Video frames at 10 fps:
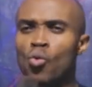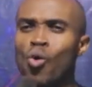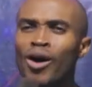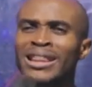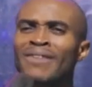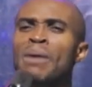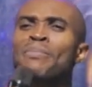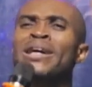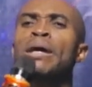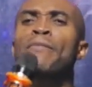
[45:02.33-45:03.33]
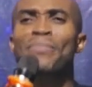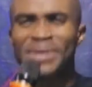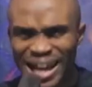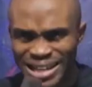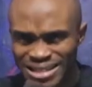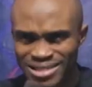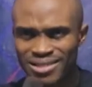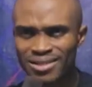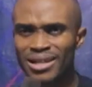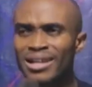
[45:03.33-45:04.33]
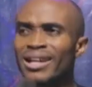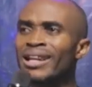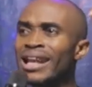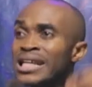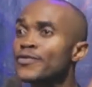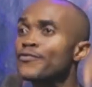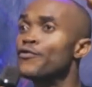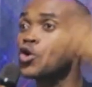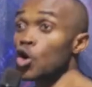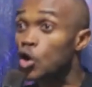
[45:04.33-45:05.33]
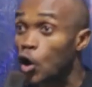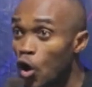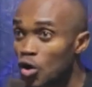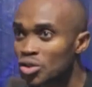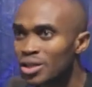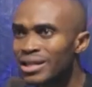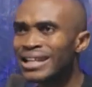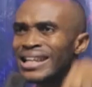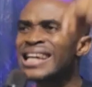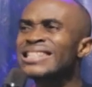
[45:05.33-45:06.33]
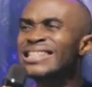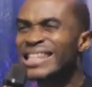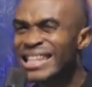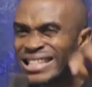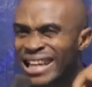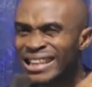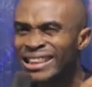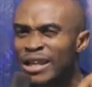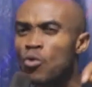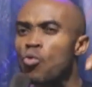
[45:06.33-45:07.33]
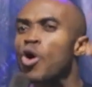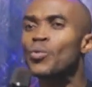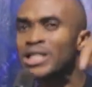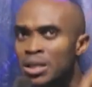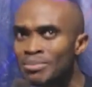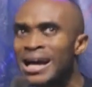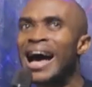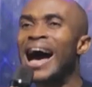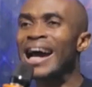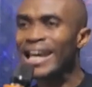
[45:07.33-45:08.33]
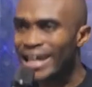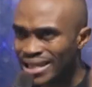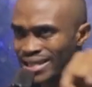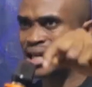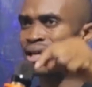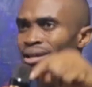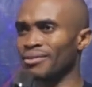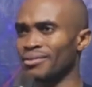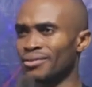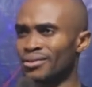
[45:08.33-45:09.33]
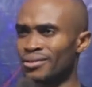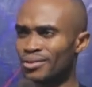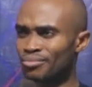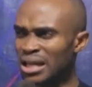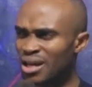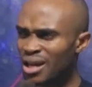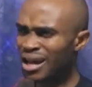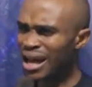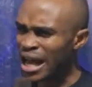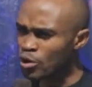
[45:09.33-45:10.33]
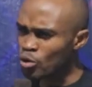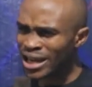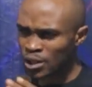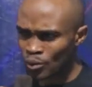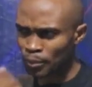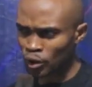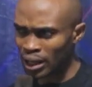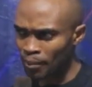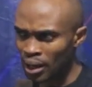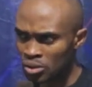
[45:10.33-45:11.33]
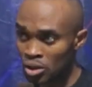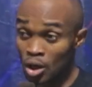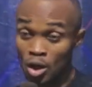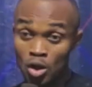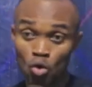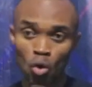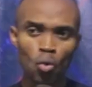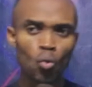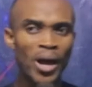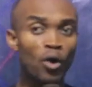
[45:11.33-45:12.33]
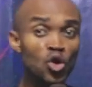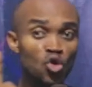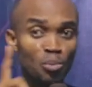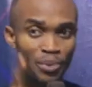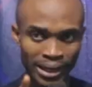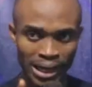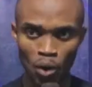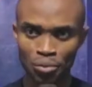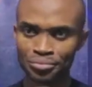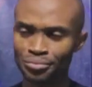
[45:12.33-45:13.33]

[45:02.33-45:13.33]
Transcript: Whatever be the price, let's follow God. Let's diligently walk with Him and get there. Are you getting what I'm talking about? So we are going to pray now.